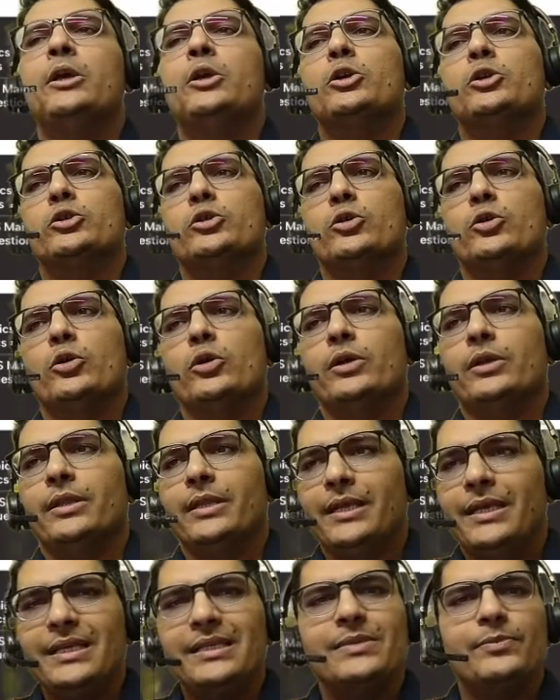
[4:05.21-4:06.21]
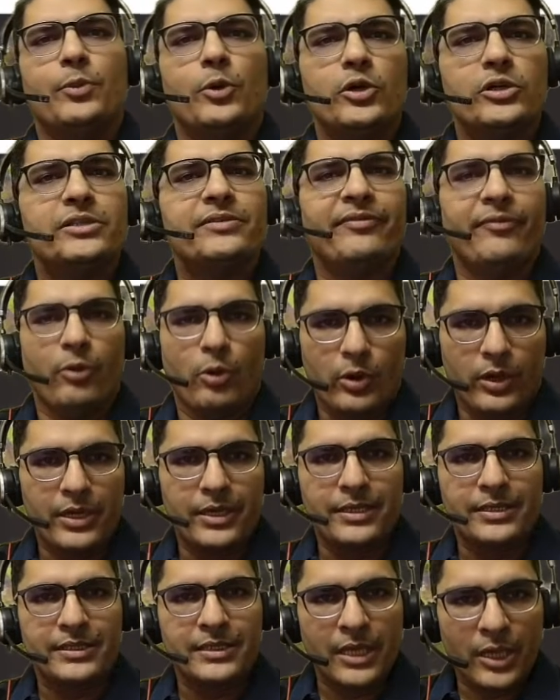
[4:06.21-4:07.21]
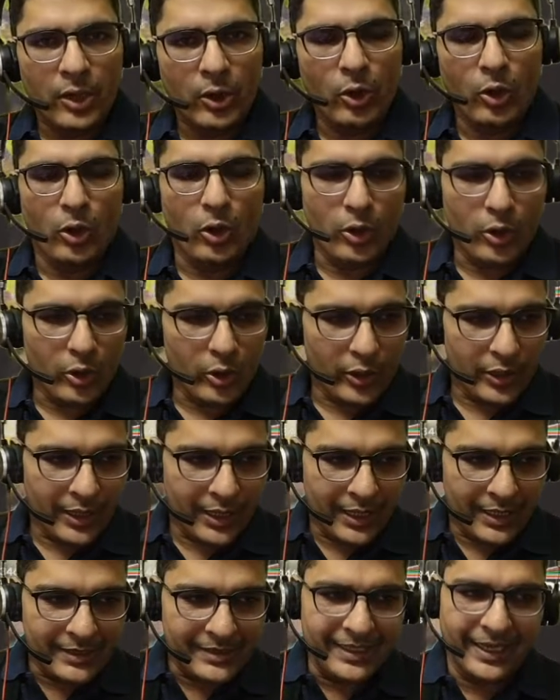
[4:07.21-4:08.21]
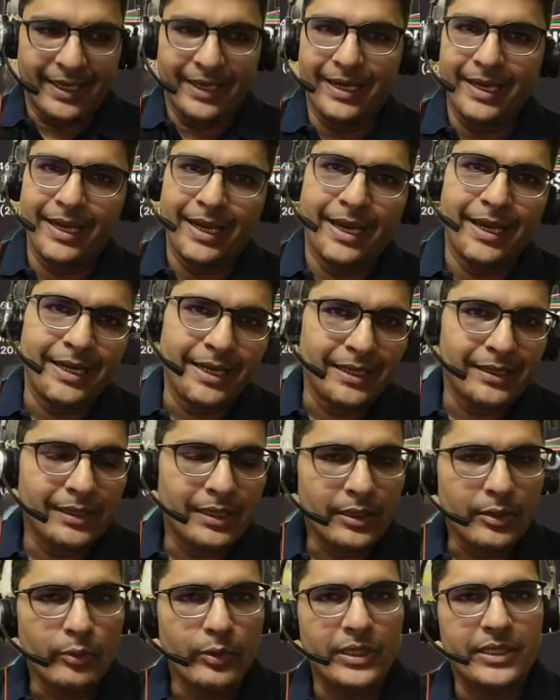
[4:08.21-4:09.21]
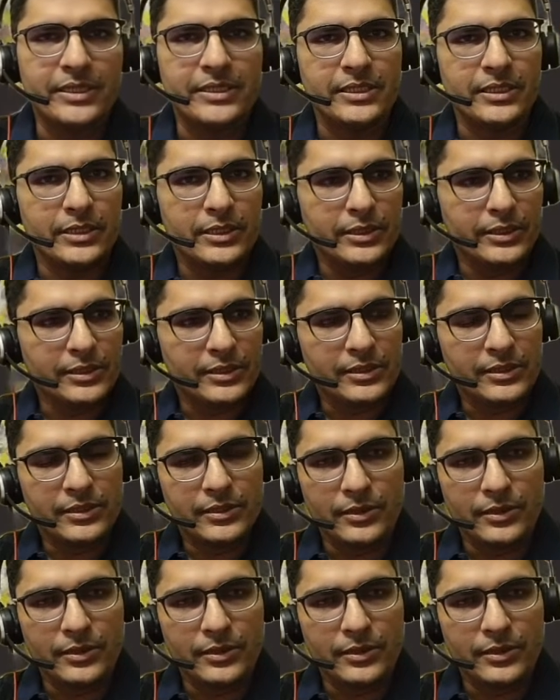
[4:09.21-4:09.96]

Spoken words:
So these books focus on segregating the questions